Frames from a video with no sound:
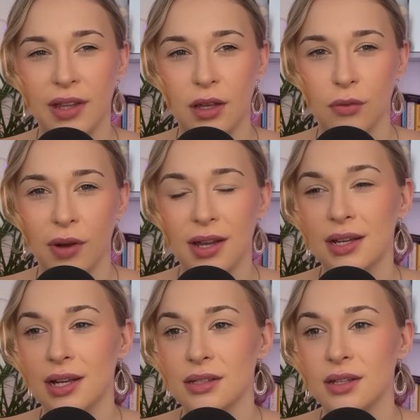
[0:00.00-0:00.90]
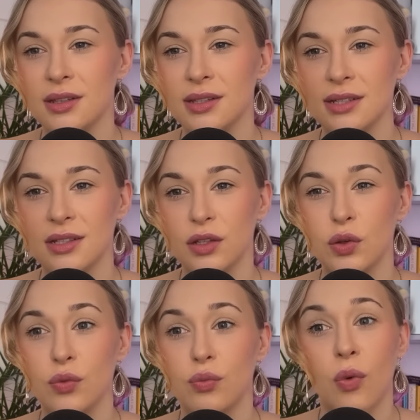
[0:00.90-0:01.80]
going to recognize the things that
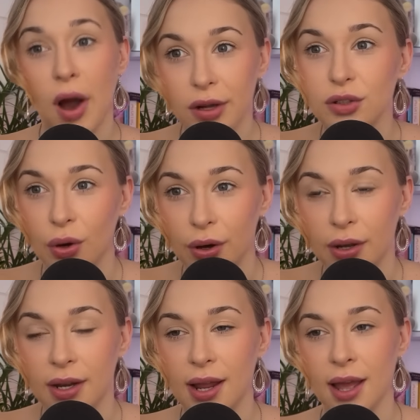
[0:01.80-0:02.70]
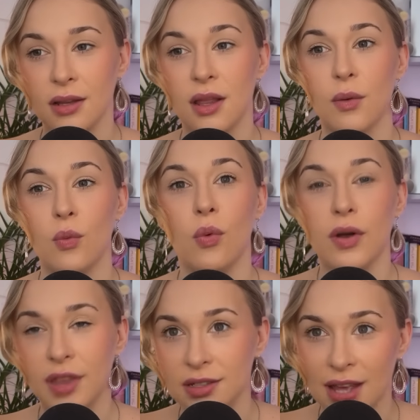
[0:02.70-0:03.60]
you've worked on and
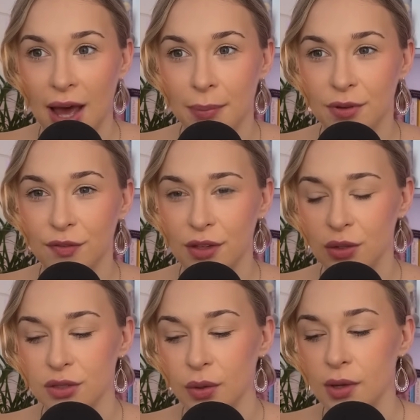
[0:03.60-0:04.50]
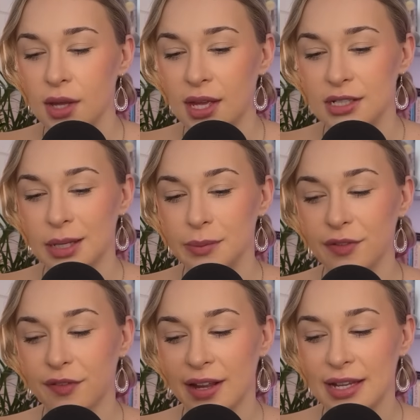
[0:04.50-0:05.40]
what that's happened for you. So, in terms of
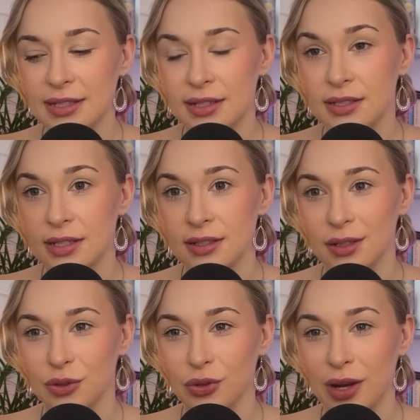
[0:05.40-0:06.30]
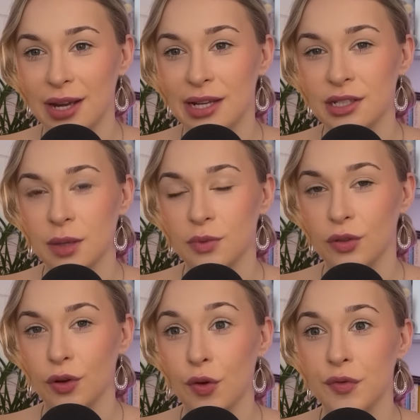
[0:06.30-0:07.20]
finances, this looks great. In terms of
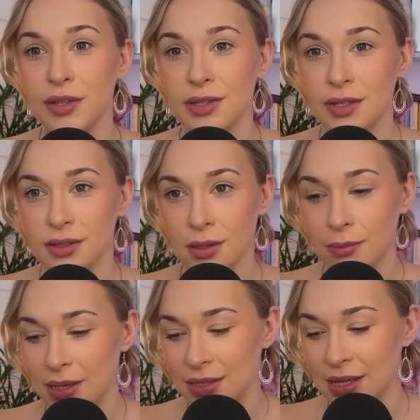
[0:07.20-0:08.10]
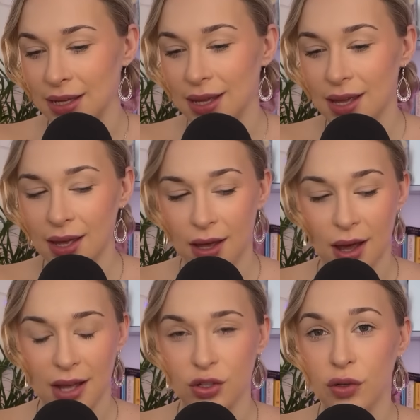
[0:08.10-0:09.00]
growth, this looks amazing. Uh,
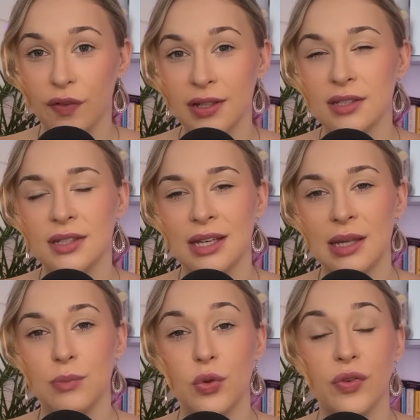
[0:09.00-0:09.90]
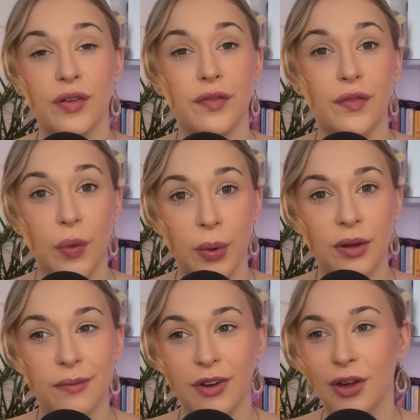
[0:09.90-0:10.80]
and your advice is to keep moving forward,
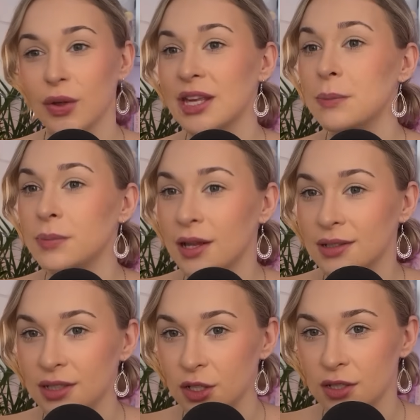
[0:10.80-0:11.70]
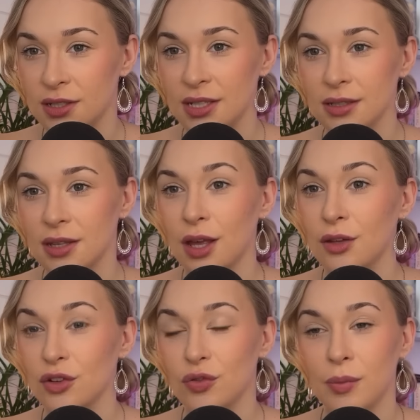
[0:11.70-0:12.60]
Virgo, keep planting the seeds.
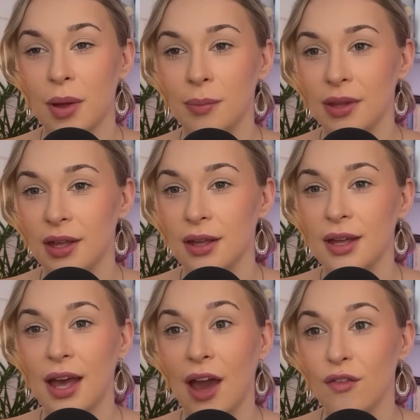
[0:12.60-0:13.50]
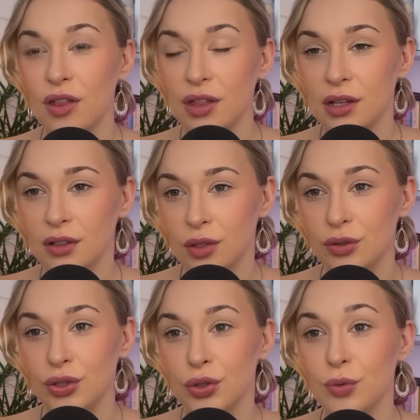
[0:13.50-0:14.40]
Just remember that everything that you
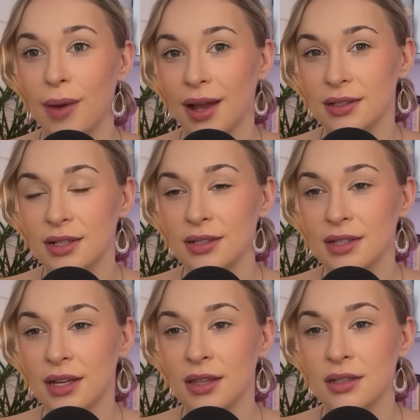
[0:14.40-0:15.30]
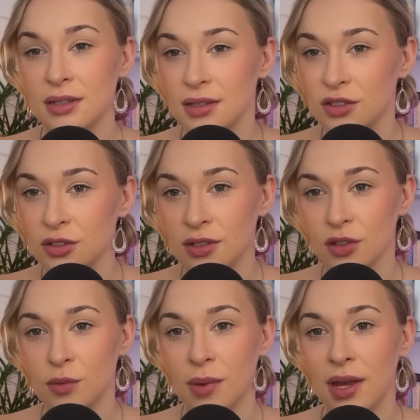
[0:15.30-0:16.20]
do matters here the decisions that
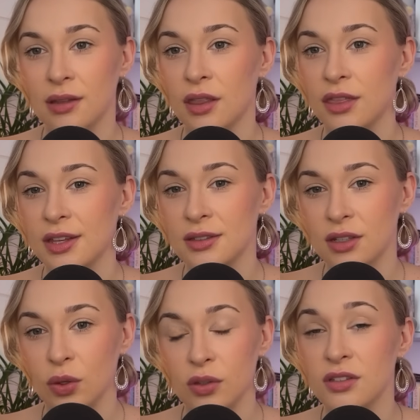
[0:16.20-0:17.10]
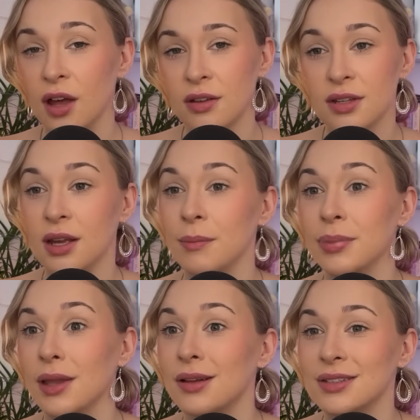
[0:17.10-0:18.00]
you make, the things that you're starting and
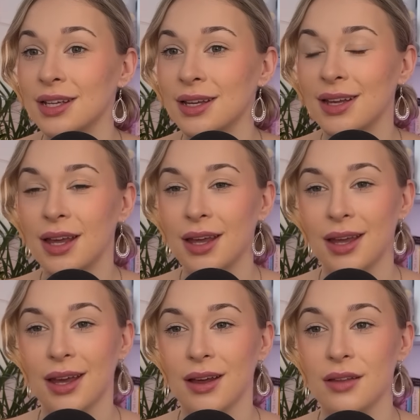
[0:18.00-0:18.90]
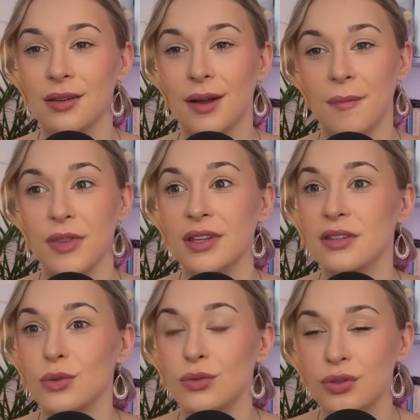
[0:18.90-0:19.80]
planting here, um, things
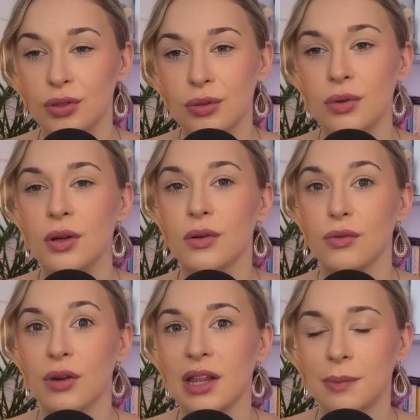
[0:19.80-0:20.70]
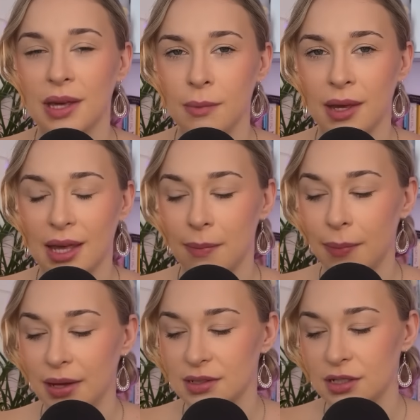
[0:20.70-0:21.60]
that you do really make a big
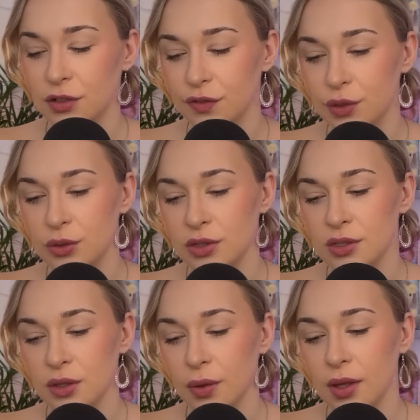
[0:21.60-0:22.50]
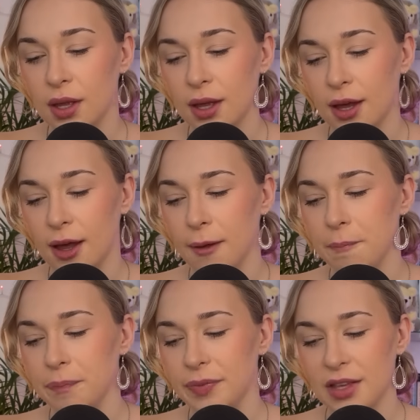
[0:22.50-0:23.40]
impact in your future. So,
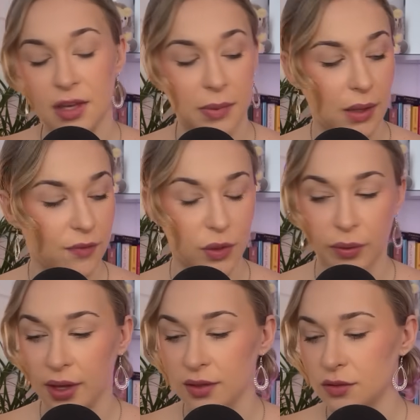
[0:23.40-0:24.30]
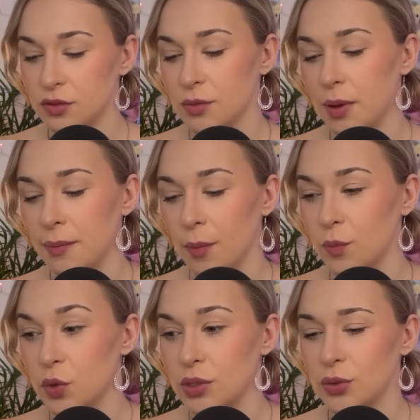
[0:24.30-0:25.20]
um, that's coming up for you guys. Just remember,
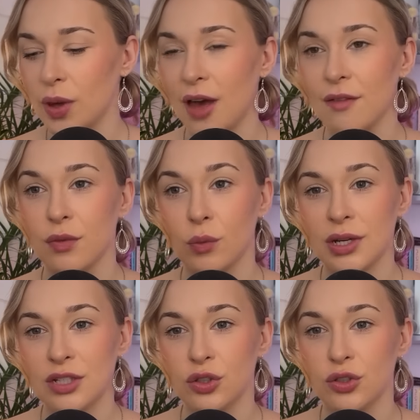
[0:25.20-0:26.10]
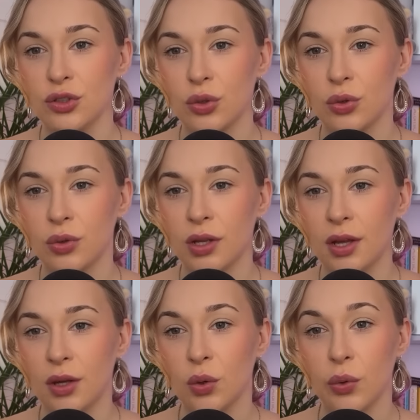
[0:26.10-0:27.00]
you do have what is your soul
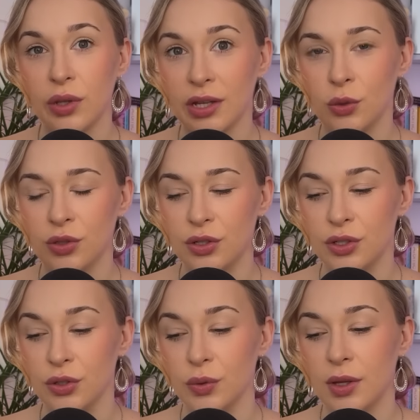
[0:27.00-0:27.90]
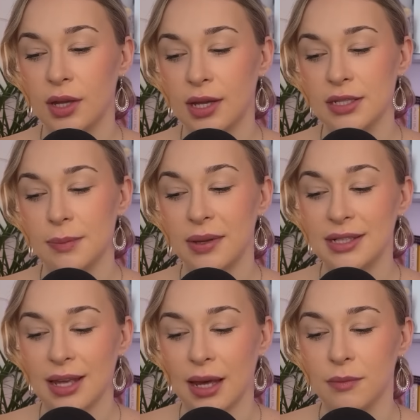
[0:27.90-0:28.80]
calling you to do. It's a
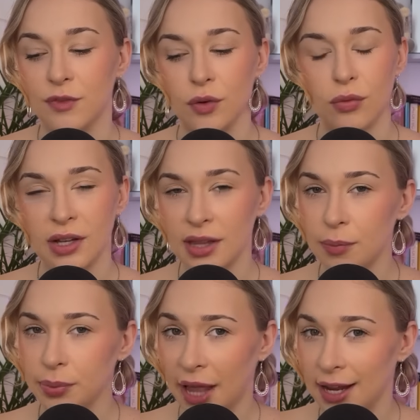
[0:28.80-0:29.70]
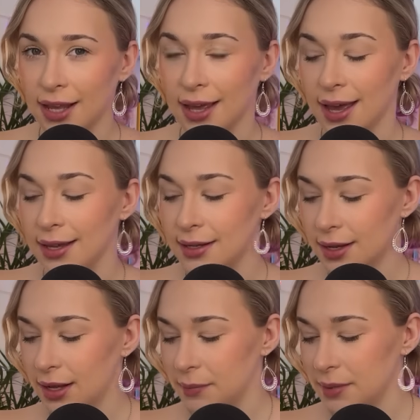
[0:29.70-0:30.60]
big time for really planning ahead
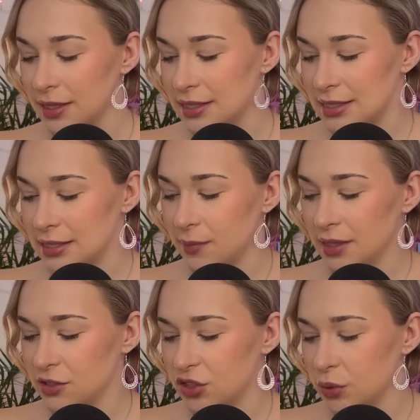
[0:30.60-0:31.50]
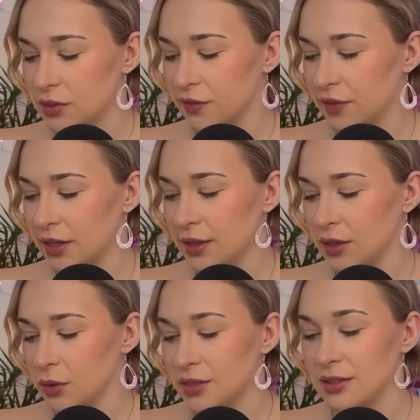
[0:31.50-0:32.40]
because there's something intuitively that
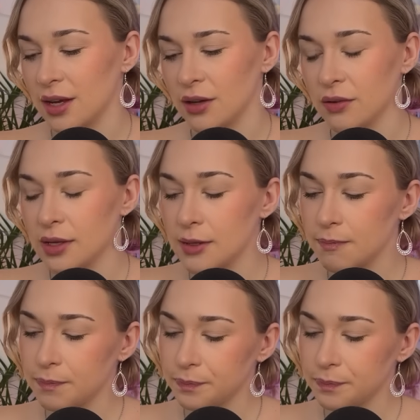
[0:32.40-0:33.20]
you're desiring.